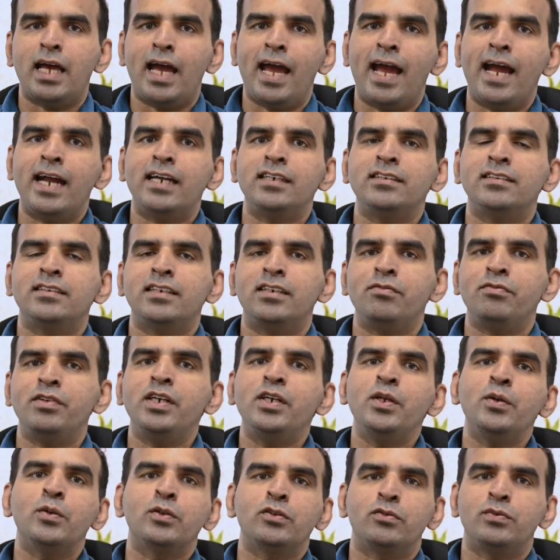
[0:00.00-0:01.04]
ads and
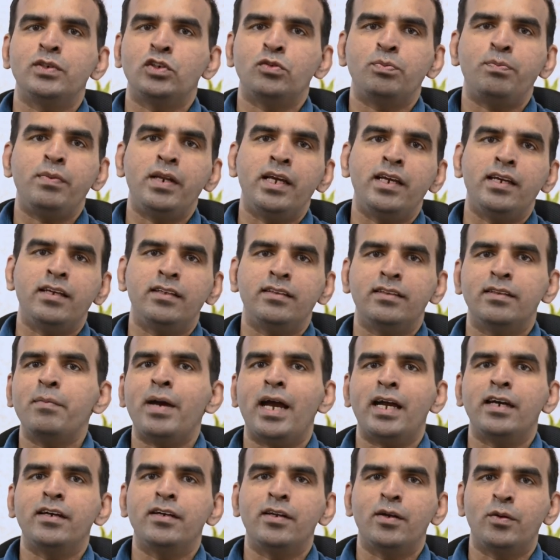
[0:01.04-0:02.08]
videos which play in the
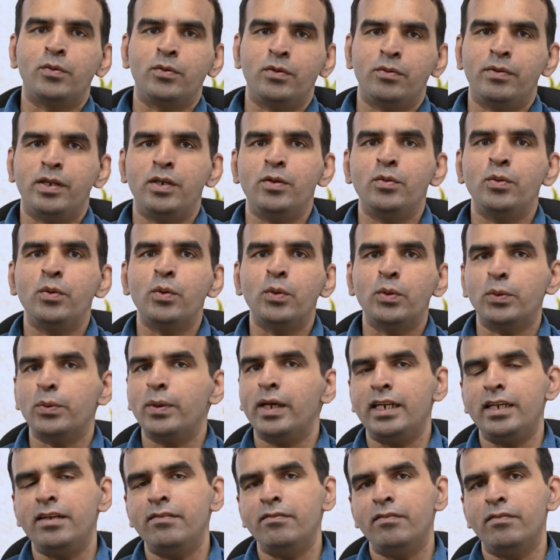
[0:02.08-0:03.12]
background when you go to
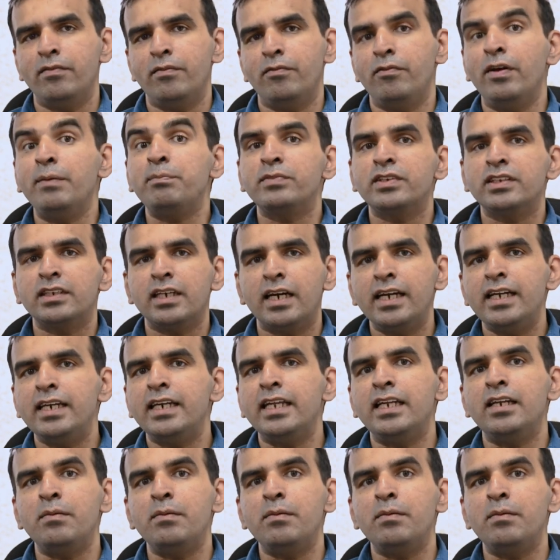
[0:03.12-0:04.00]
any website,